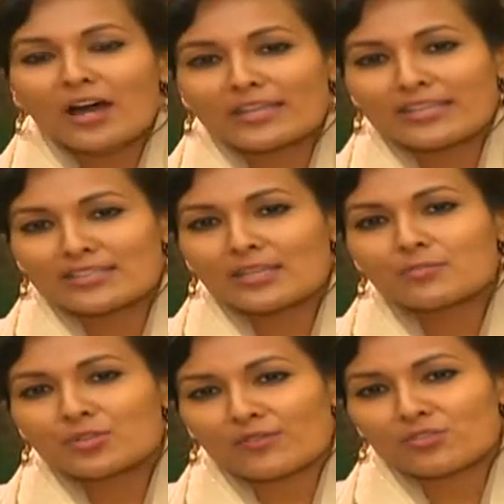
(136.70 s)
he
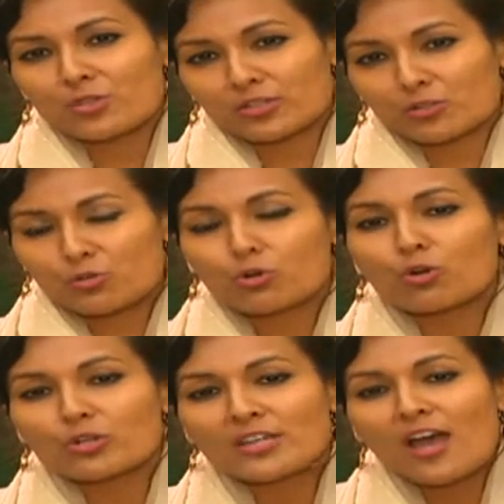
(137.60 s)
seems to have struck a
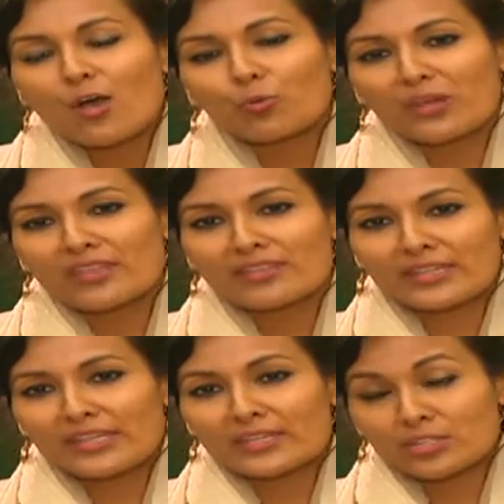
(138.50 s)
chord with
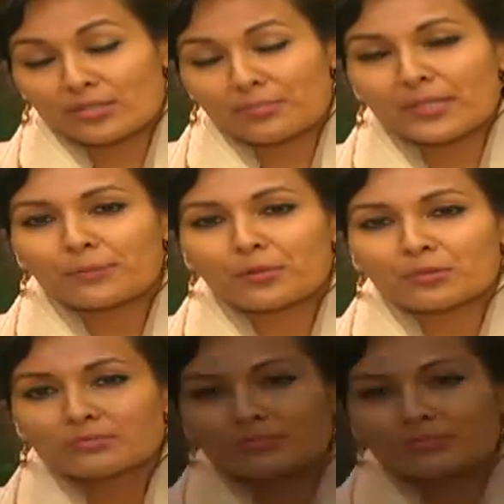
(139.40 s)
the Indian people.